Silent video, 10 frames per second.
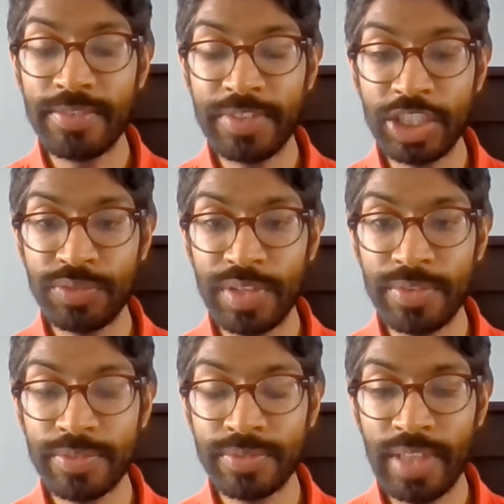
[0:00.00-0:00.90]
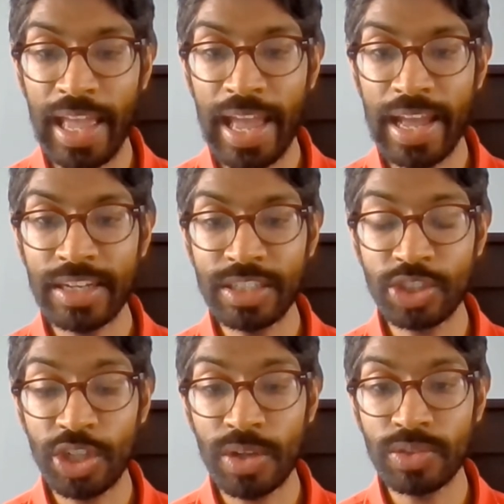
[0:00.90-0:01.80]
finish fifth, and
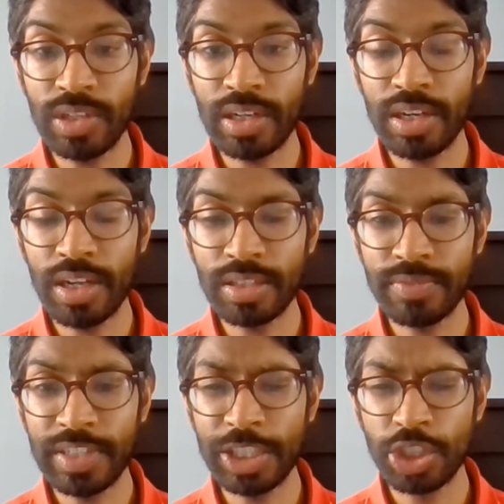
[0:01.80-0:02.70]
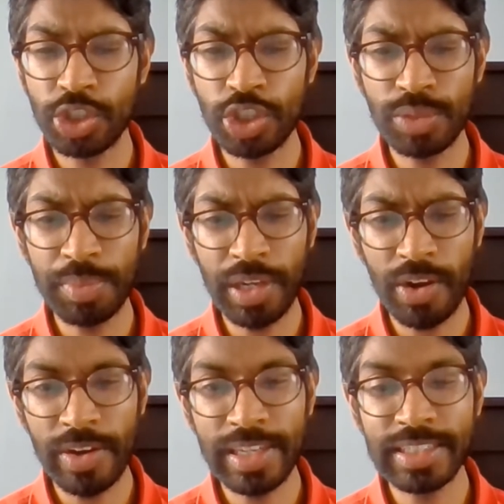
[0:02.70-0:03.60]
Charles Leclerc finished just
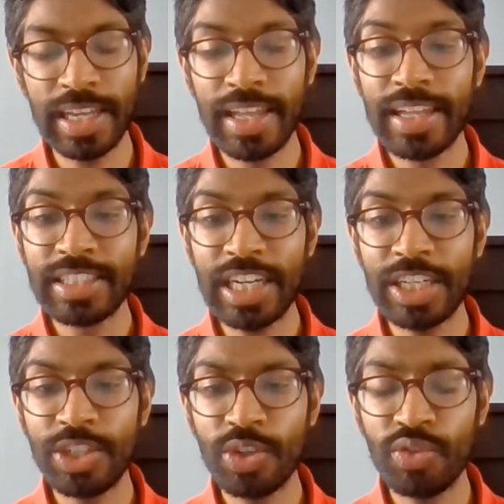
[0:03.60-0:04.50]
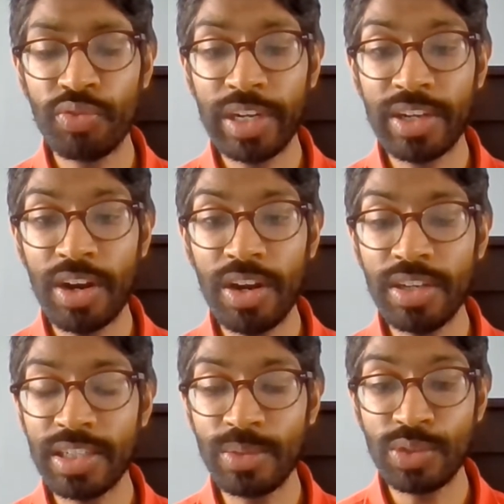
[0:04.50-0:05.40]
behind Daniel
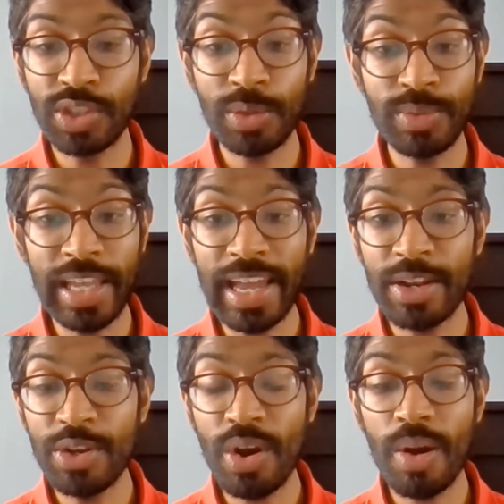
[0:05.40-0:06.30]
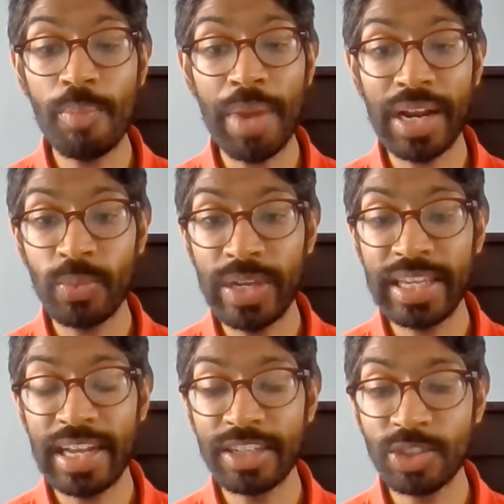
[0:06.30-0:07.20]
Ricciardo. So yeah, not a bad
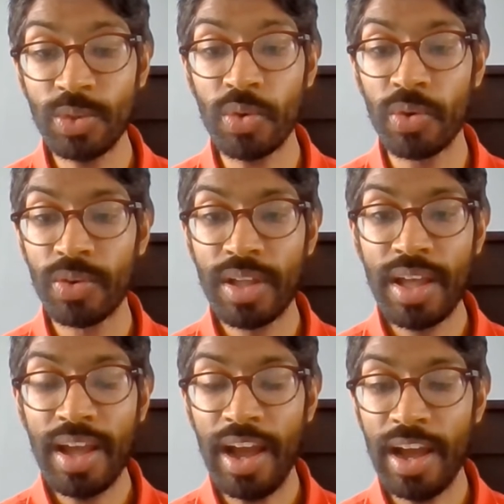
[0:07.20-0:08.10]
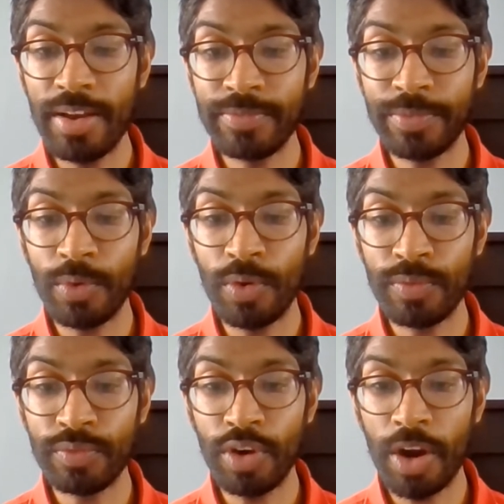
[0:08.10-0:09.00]
weekend at all
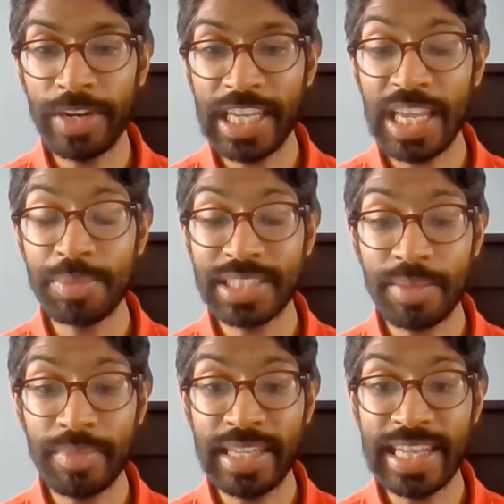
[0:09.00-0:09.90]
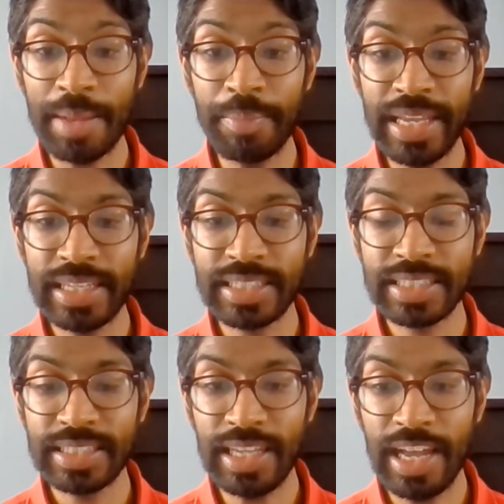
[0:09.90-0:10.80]
for Ferrari. Keeps them in that
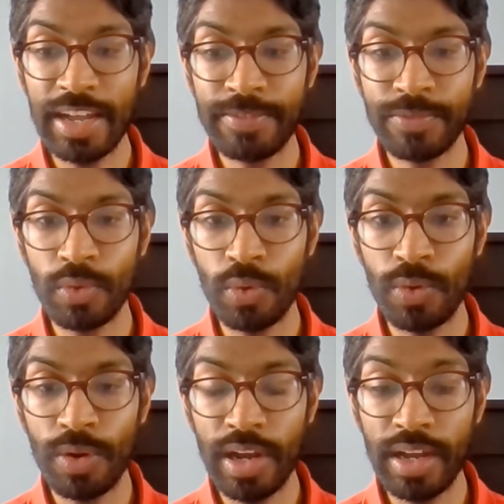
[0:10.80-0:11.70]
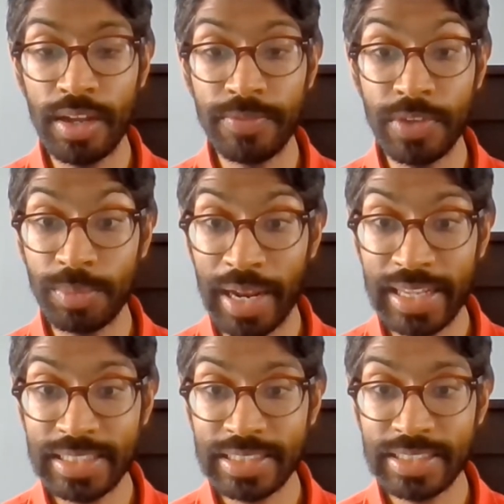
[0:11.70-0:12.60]
mix for third
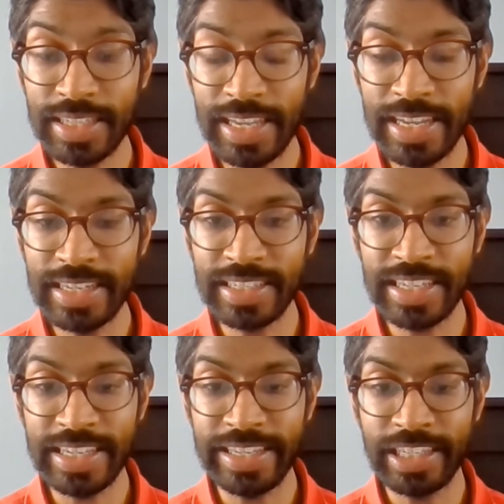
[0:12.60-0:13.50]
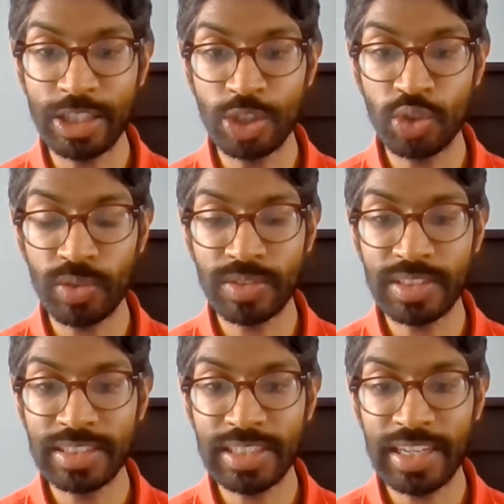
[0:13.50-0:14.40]
place in the
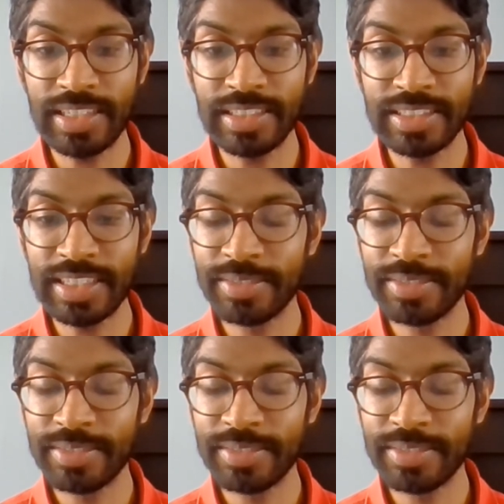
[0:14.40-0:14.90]
constructors. And